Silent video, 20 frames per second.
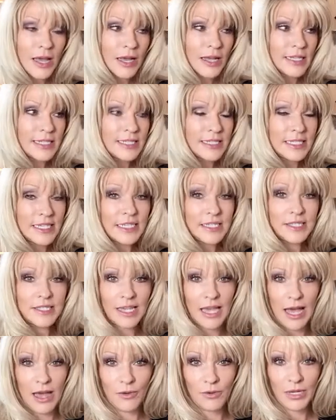
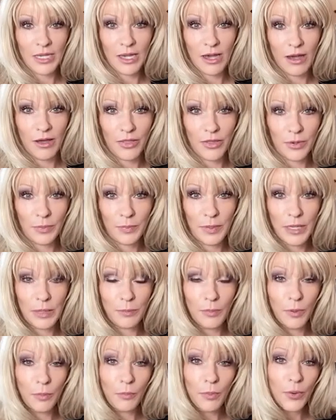discounting other
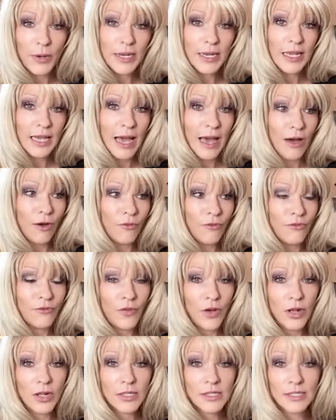people, pointing out
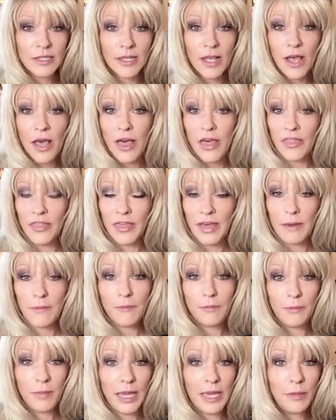faults that
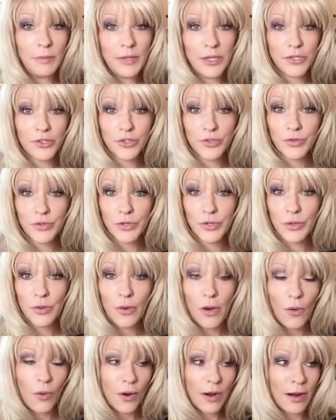may be true
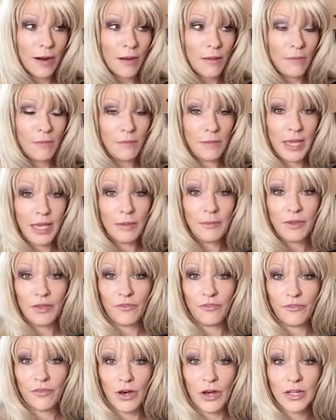or may be
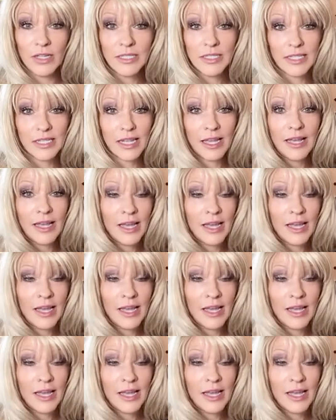false.